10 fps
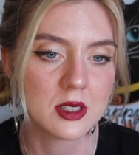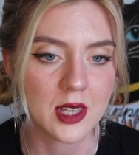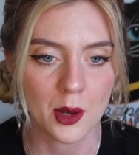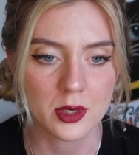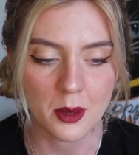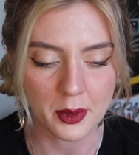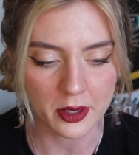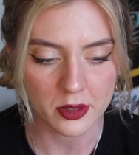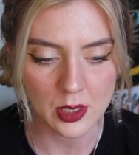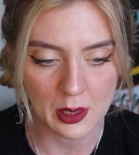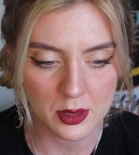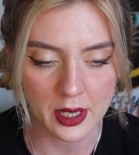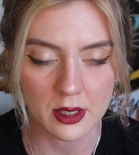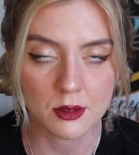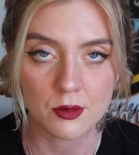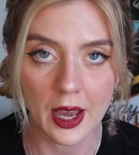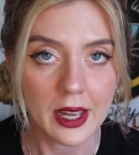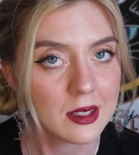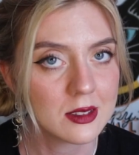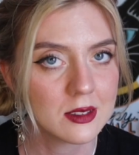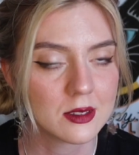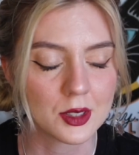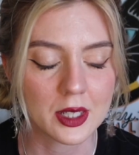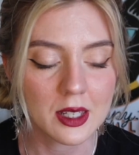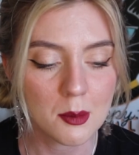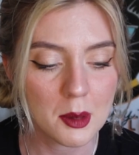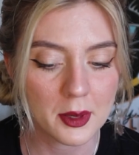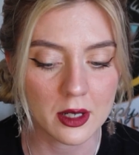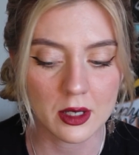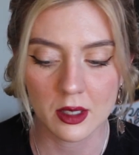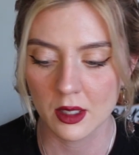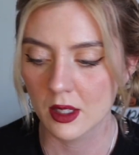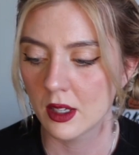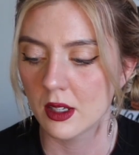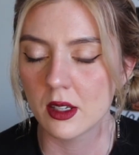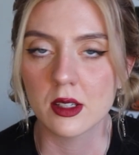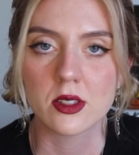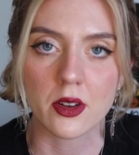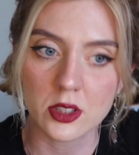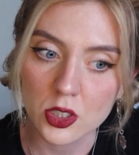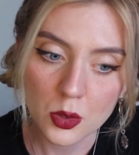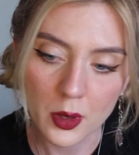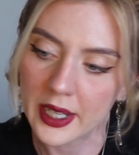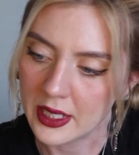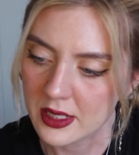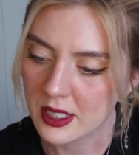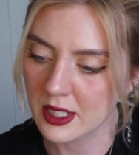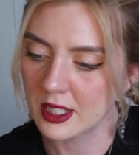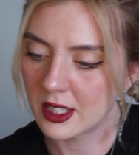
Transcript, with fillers: since I was up here, so I was like, fine, you can come up here as long as you're quiet.